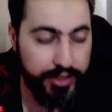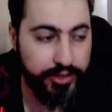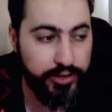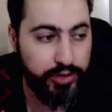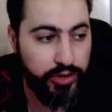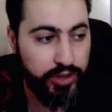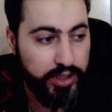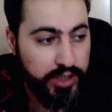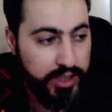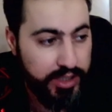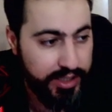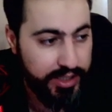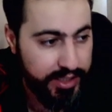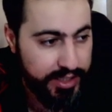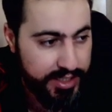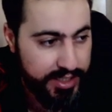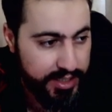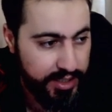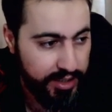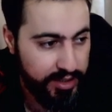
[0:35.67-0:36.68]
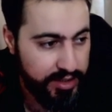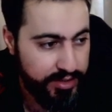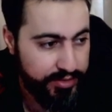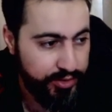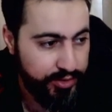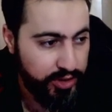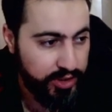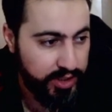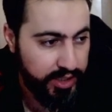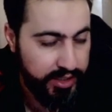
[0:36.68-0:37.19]
Do you need XLs
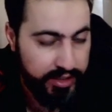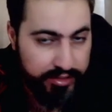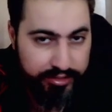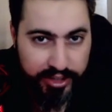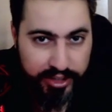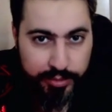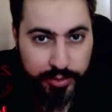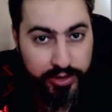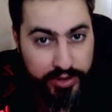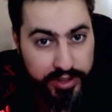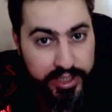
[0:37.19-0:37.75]
for Clefable?